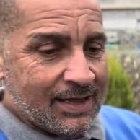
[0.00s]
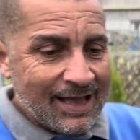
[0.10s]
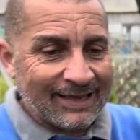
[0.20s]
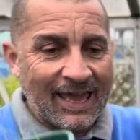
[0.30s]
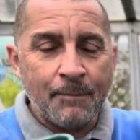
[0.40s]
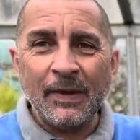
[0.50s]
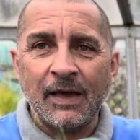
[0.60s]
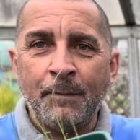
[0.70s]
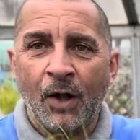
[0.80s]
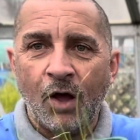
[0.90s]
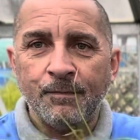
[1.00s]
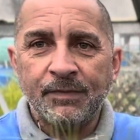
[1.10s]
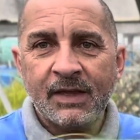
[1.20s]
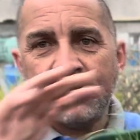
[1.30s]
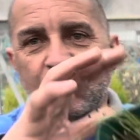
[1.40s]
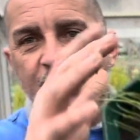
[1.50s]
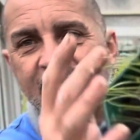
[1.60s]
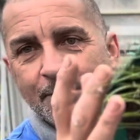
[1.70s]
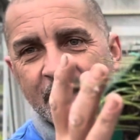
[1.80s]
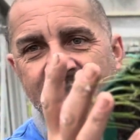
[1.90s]
I get a bigger pot, I just
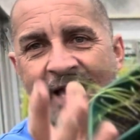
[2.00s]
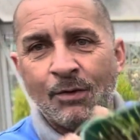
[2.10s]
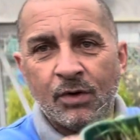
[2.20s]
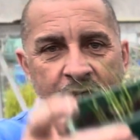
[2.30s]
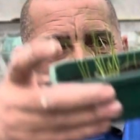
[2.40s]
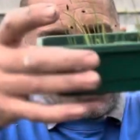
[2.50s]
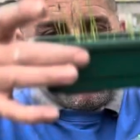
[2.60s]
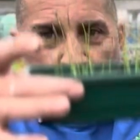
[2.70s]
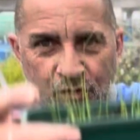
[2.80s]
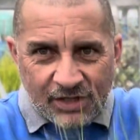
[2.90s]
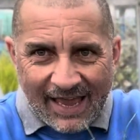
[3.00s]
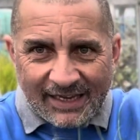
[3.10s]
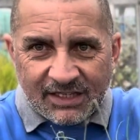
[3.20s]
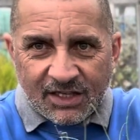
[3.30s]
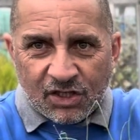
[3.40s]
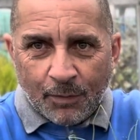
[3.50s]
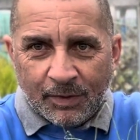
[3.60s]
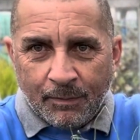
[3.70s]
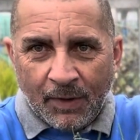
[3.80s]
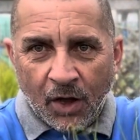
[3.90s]
tip this out, I plunge that into the top of
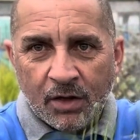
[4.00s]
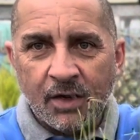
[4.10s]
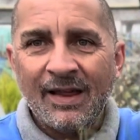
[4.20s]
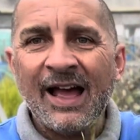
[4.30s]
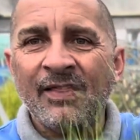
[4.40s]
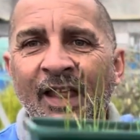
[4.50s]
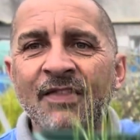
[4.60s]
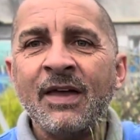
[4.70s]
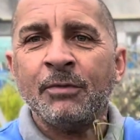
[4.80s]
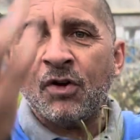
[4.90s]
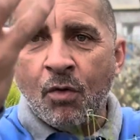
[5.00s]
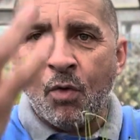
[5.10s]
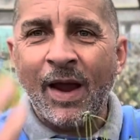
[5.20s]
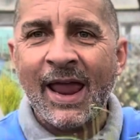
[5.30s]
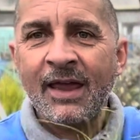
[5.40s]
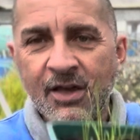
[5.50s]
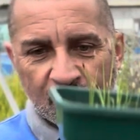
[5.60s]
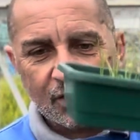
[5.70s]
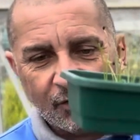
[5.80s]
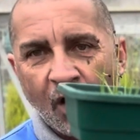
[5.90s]
the pot and let them grow away
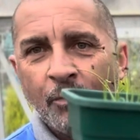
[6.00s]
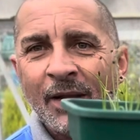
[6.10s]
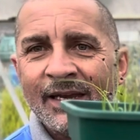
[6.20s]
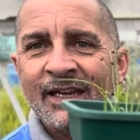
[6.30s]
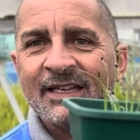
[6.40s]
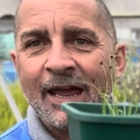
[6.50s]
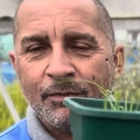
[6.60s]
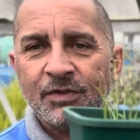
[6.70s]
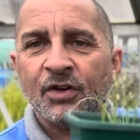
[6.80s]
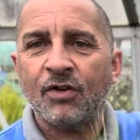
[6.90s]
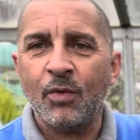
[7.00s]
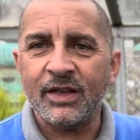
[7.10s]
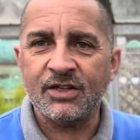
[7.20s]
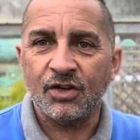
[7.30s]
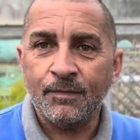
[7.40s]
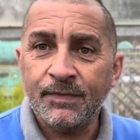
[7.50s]
so they've got plenty of depth to grow into.